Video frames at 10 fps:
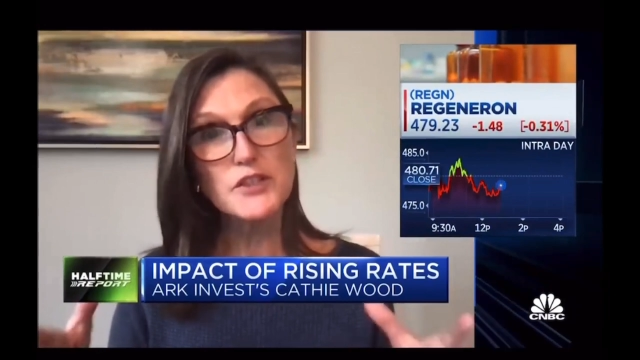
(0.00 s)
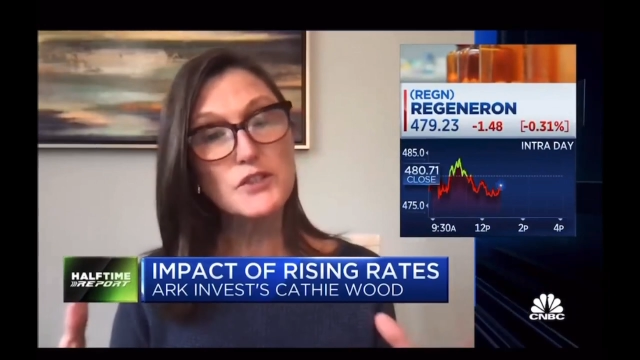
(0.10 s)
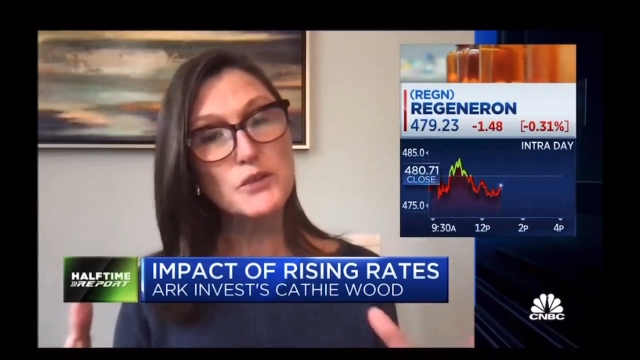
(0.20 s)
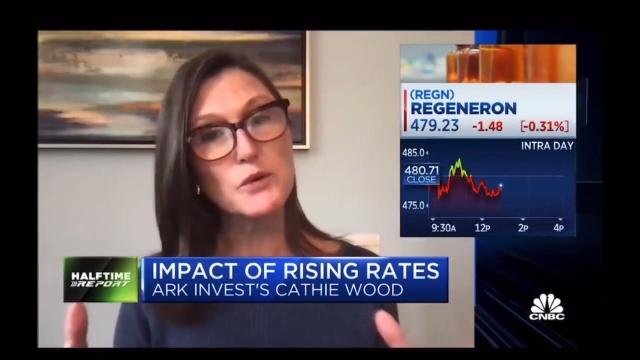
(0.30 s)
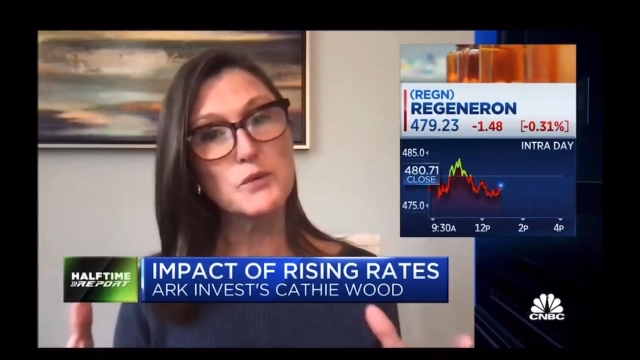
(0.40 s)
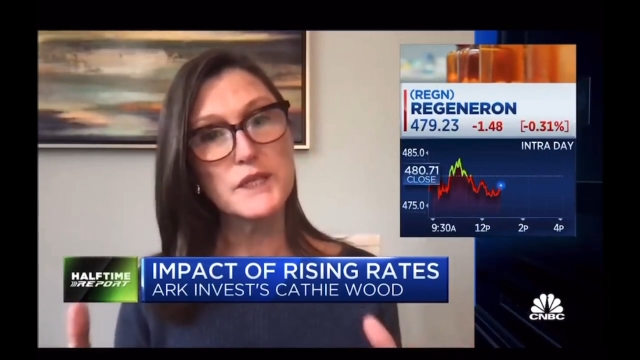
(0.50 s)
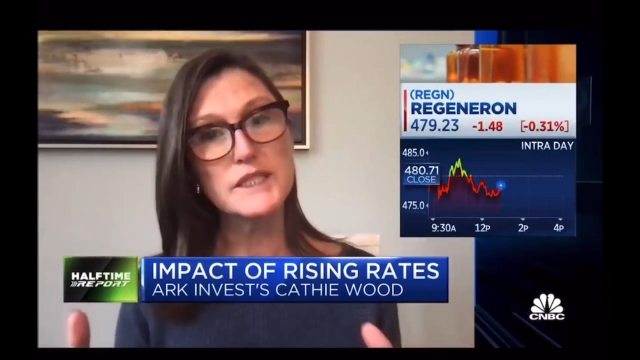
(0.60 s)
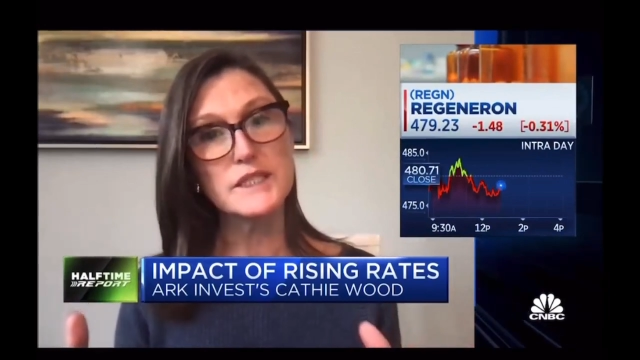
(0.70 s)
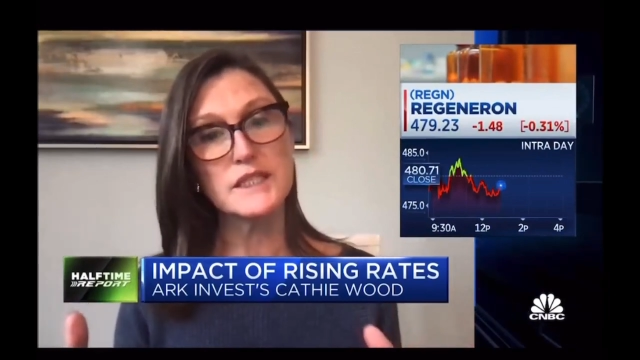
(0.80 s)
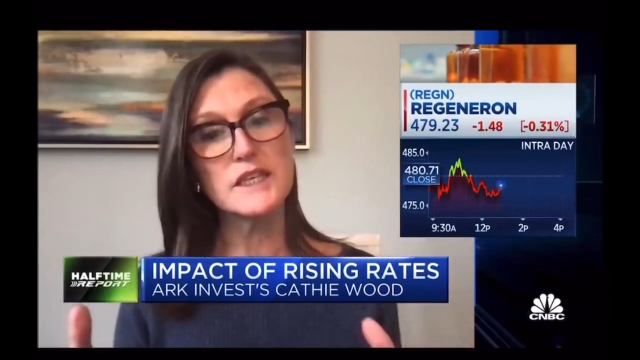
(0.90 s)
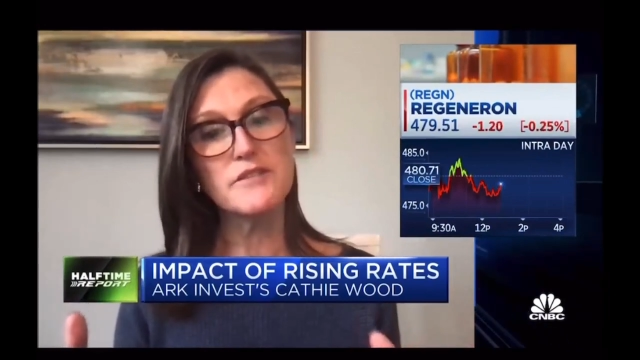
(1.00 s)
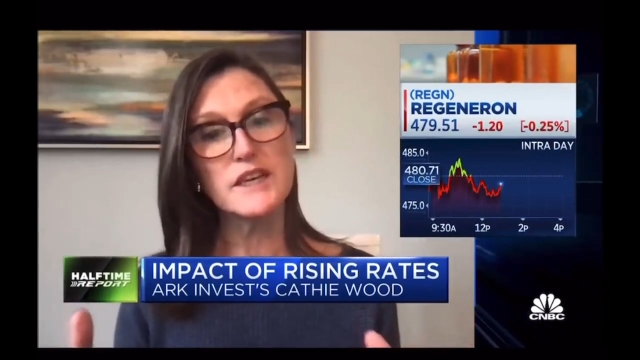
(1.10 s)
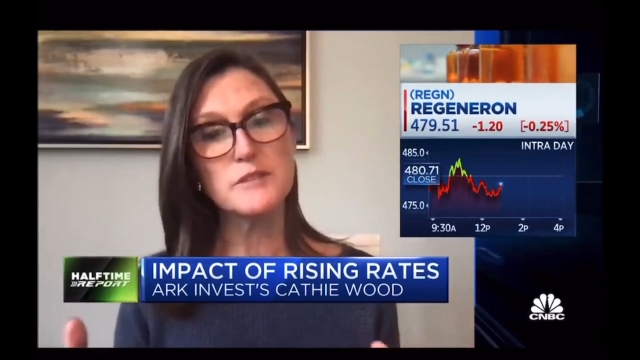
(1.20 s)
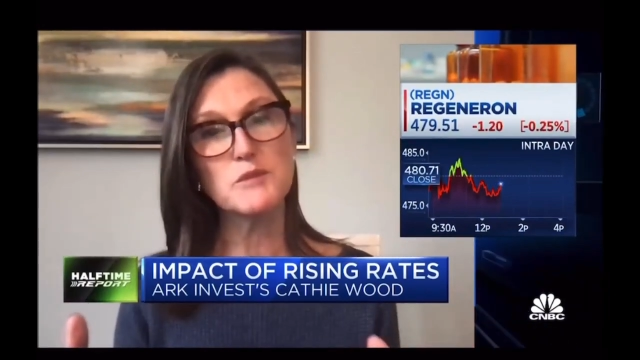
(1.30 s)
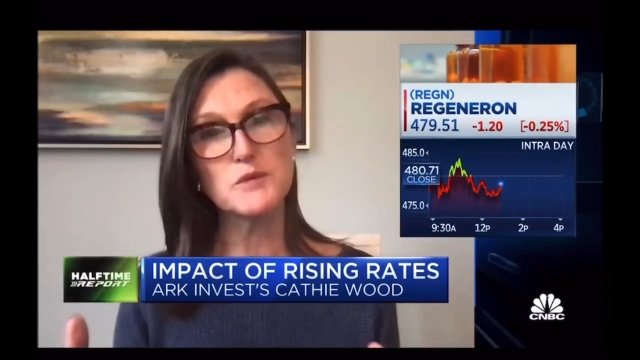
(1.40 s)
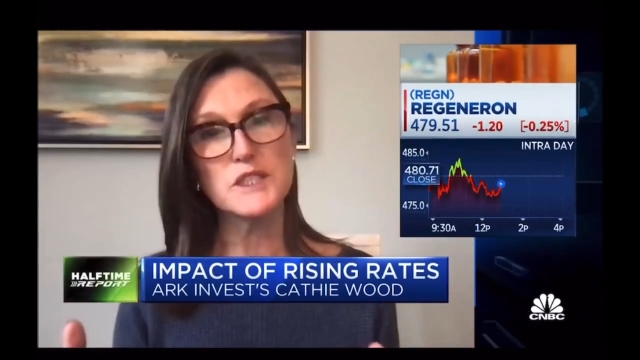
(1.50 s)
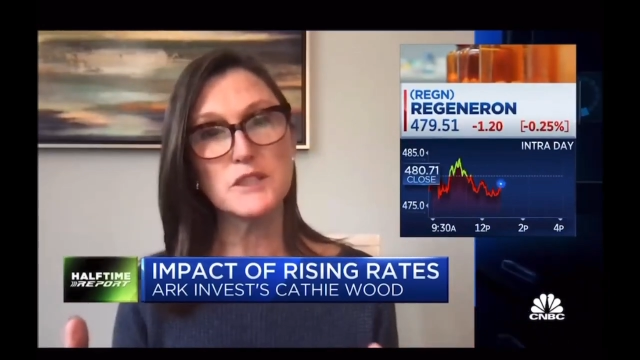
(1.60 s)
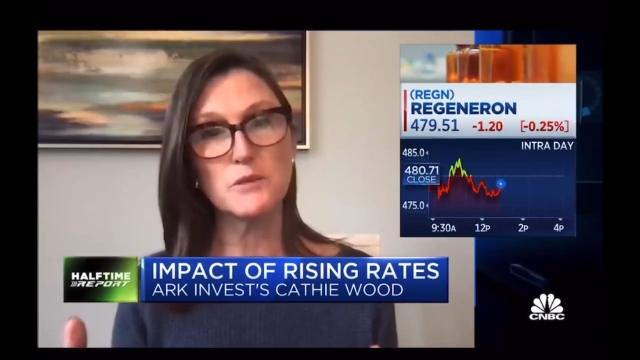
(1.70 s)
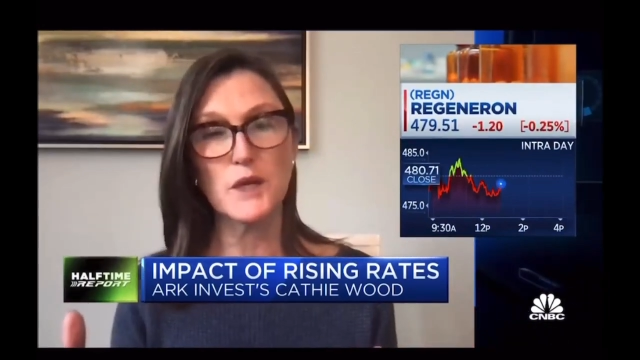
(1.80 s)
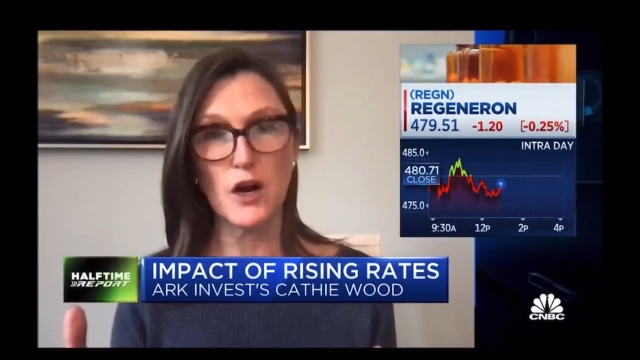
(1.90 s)
also a reason, an investment
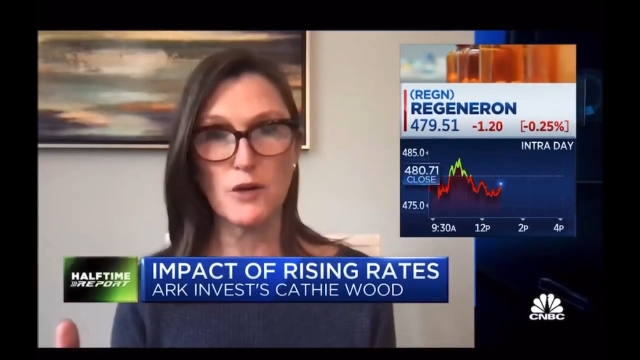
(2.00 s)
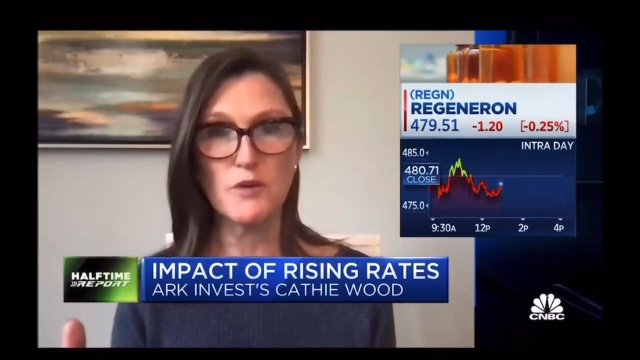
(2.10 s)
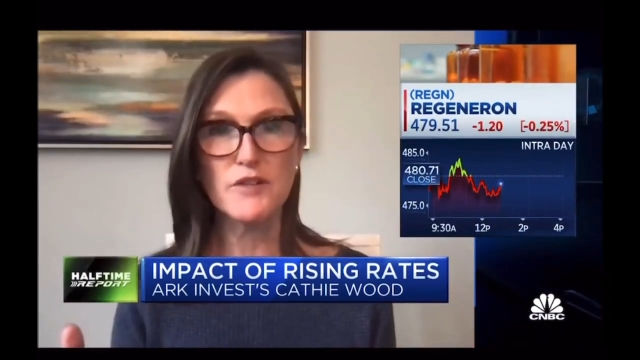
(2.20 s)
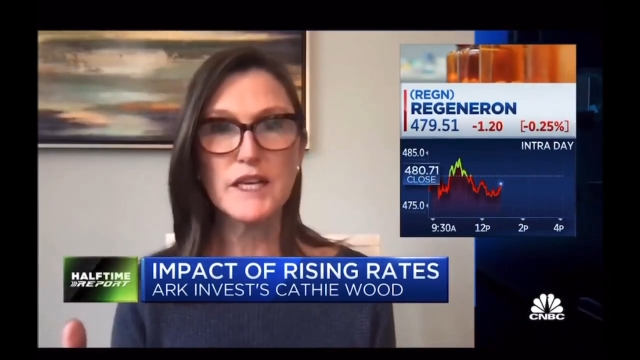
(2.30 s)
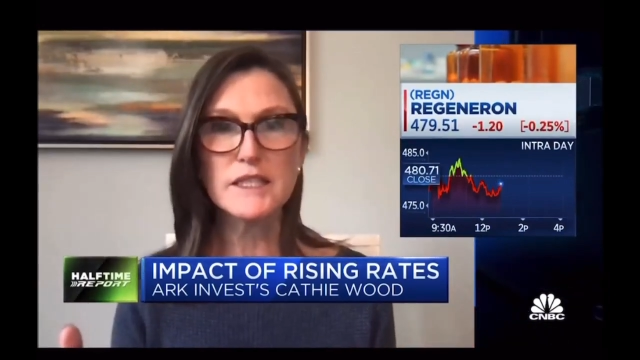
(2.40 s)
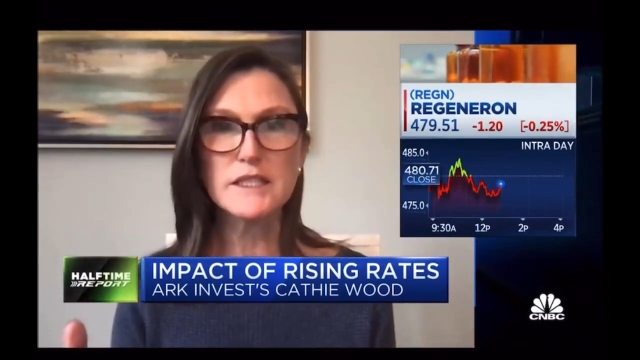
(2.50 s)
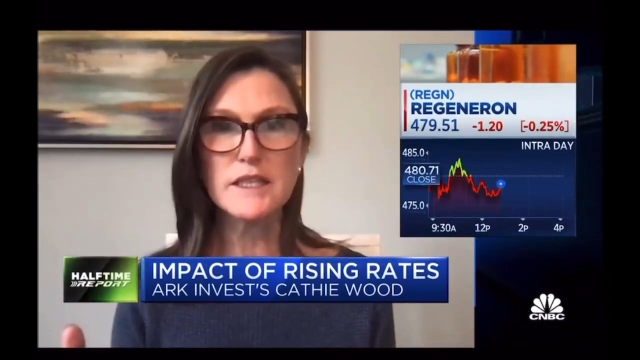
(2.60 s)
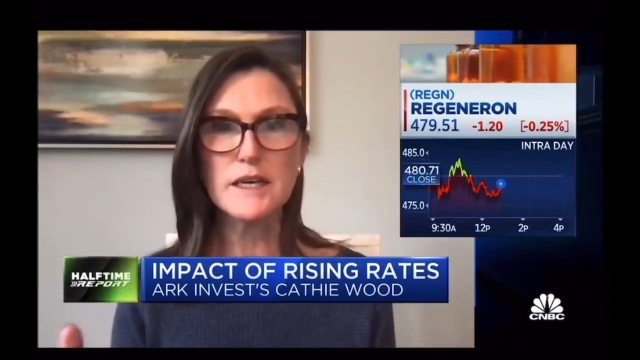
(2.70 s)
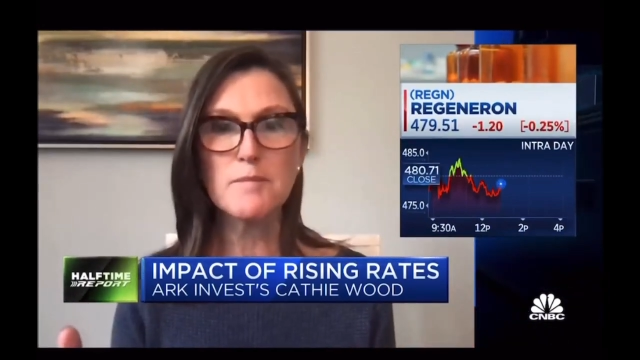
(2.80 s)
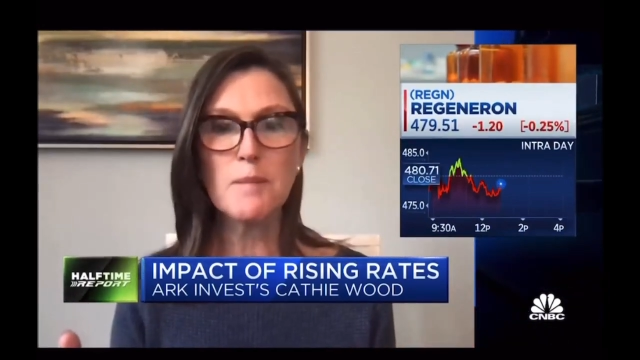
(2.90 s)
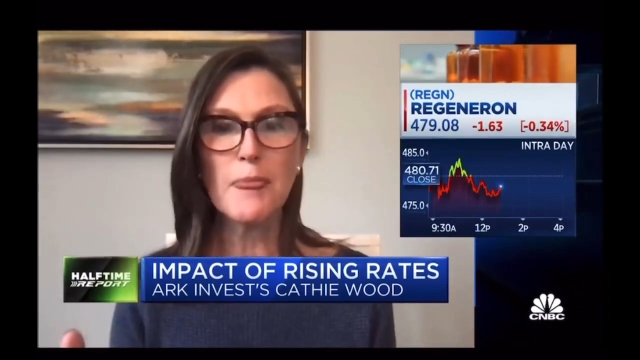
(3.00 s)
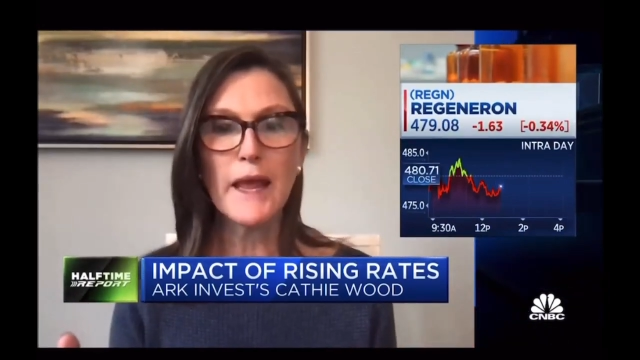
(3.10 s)
reason we are moving into them.